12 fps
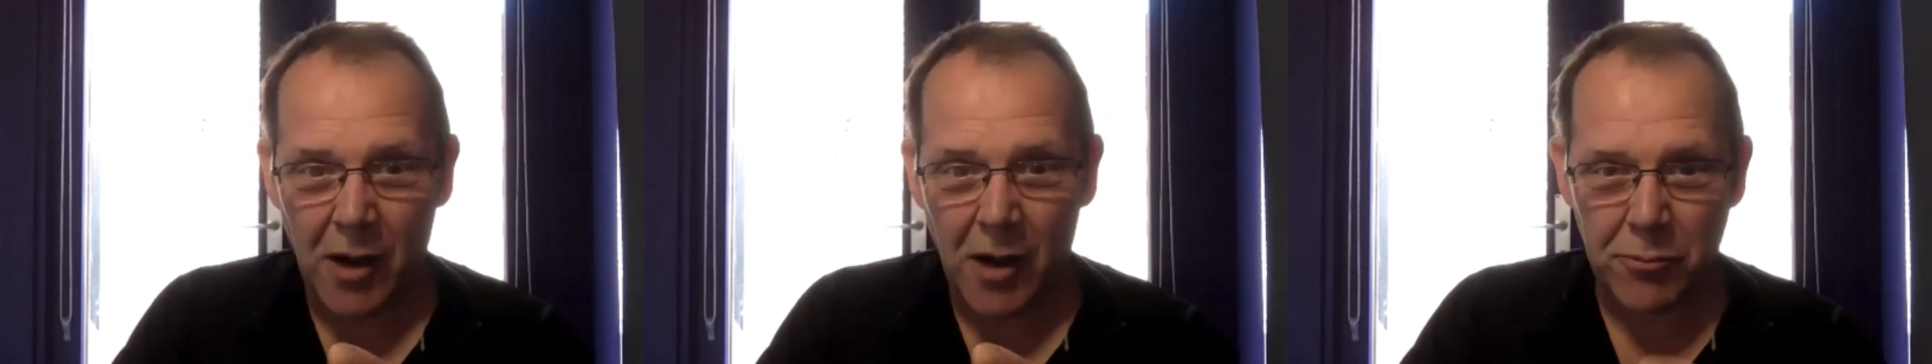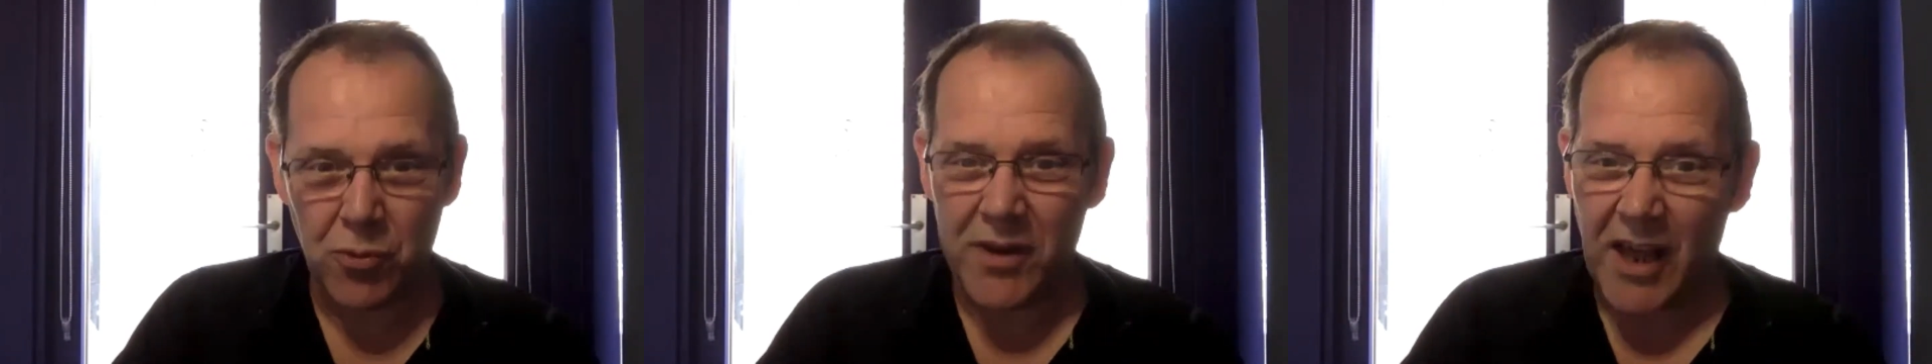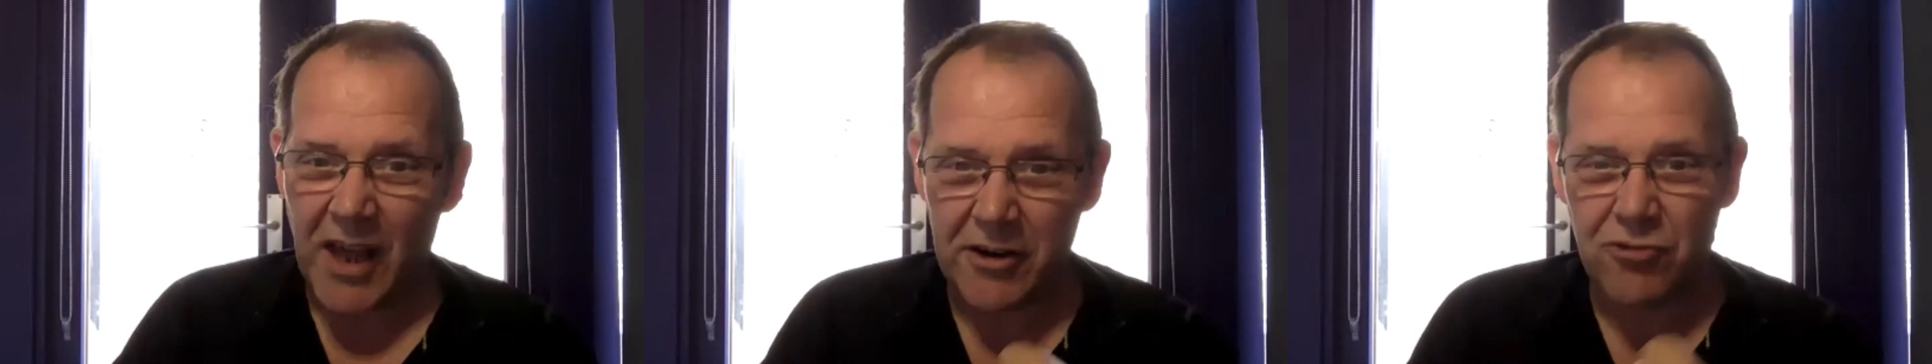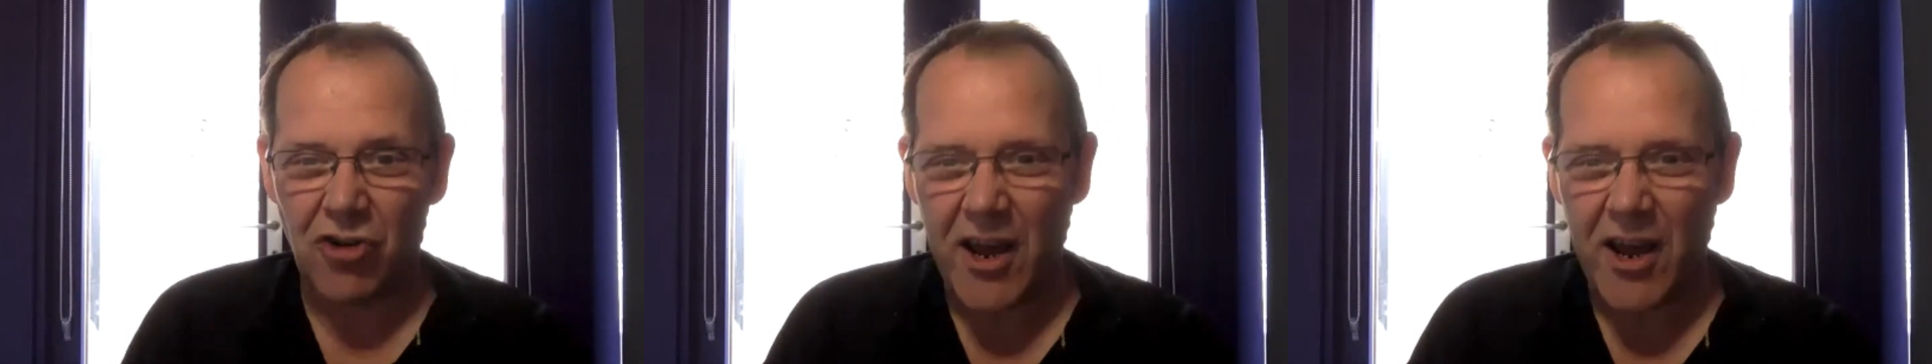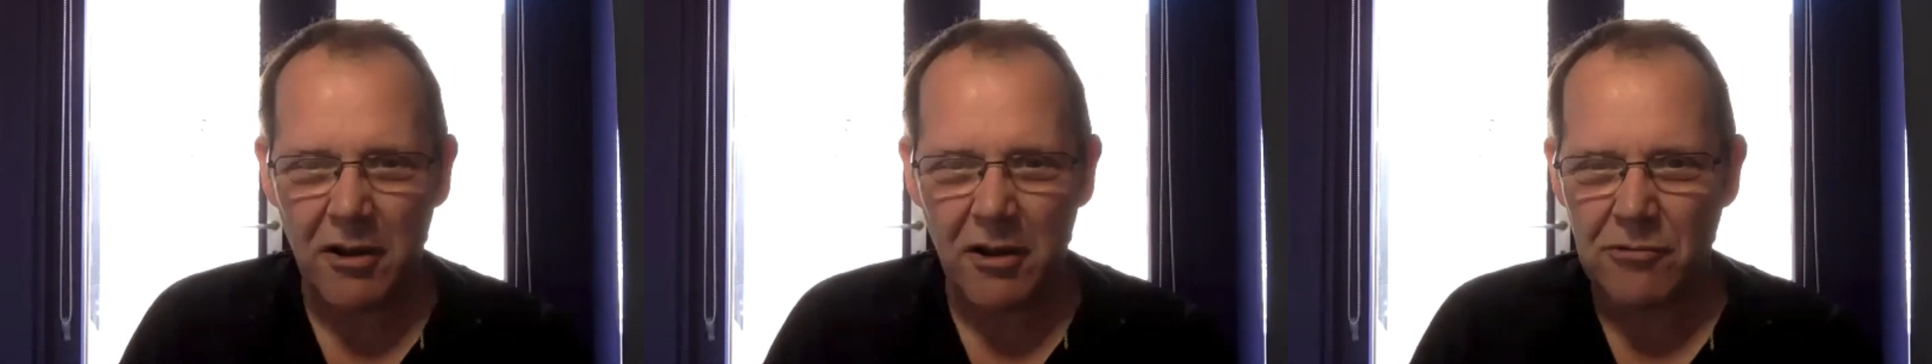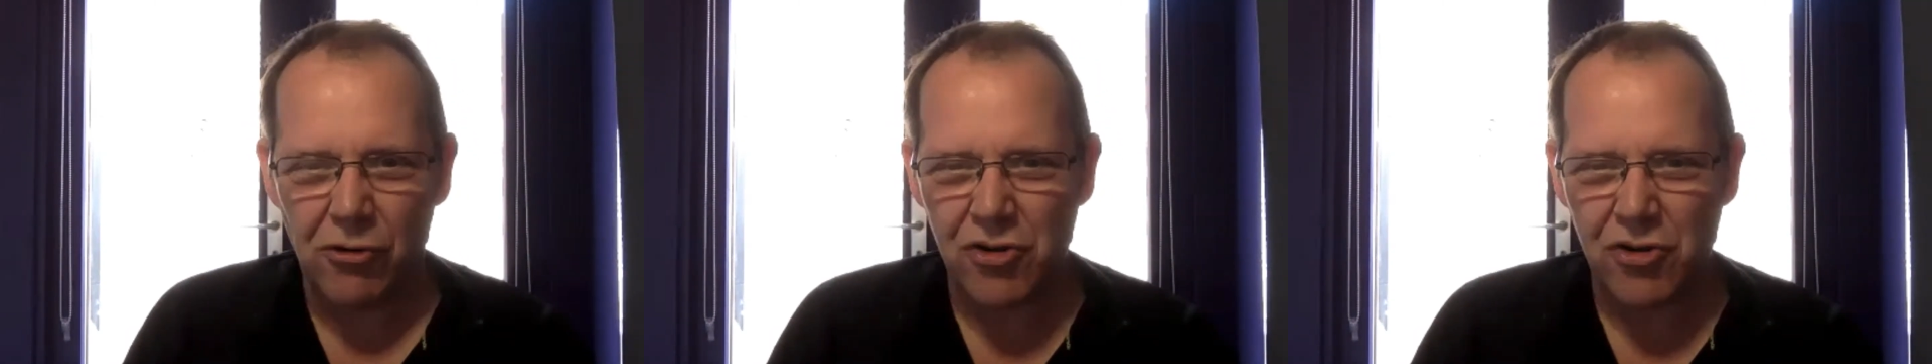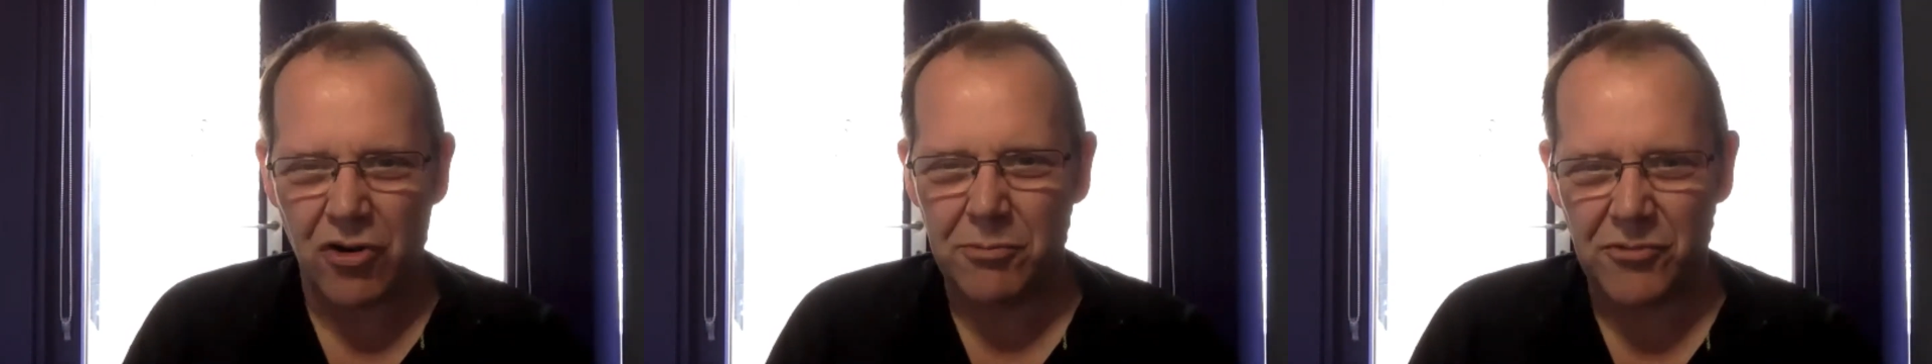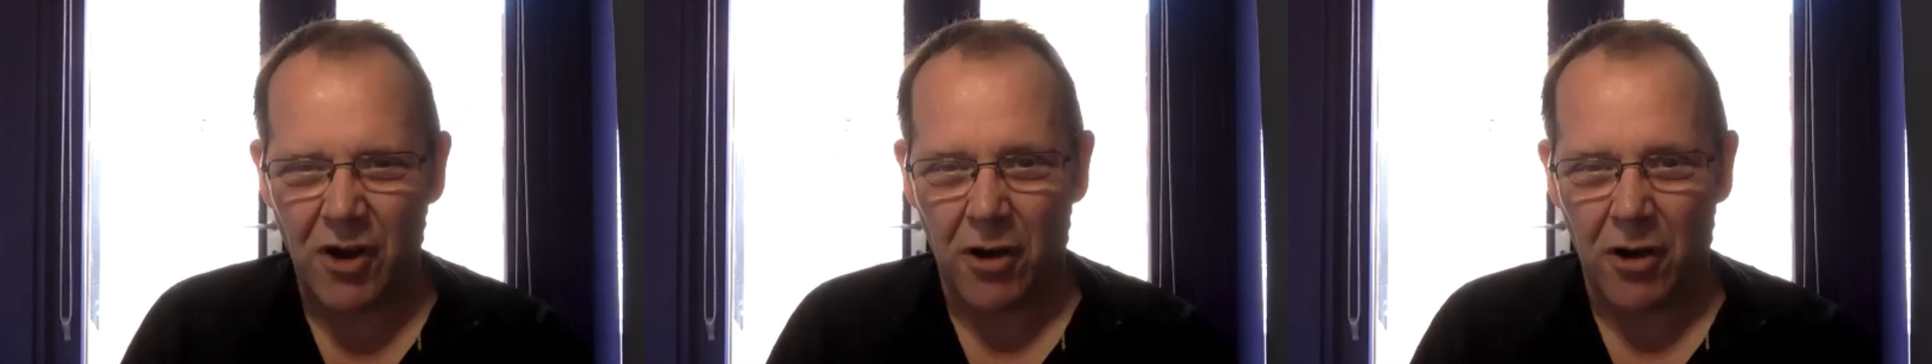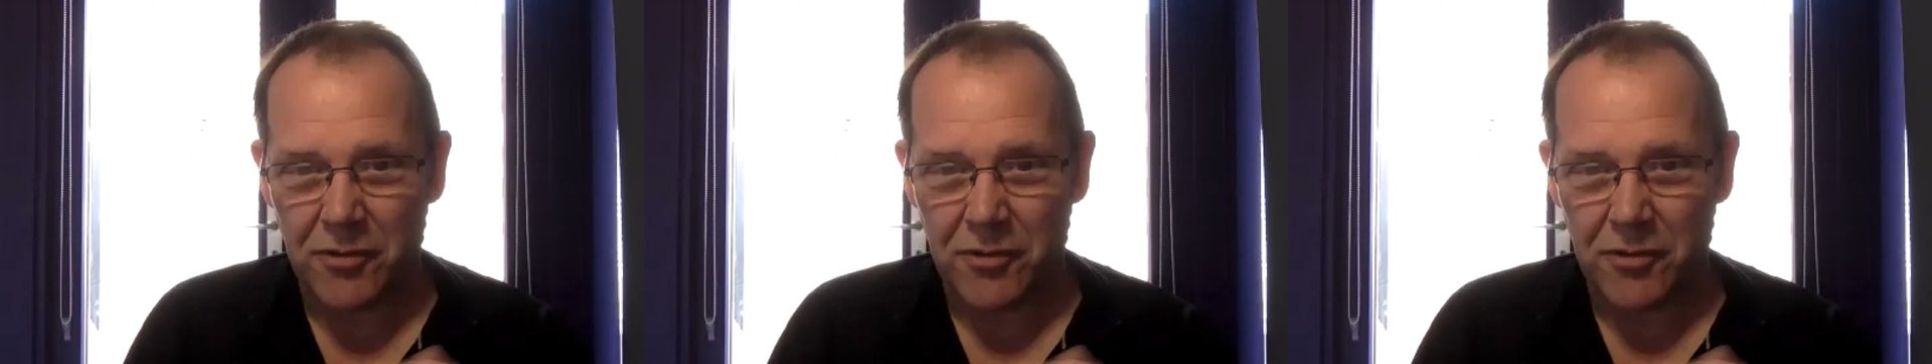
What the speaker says: But when that adrenaline rush comes on,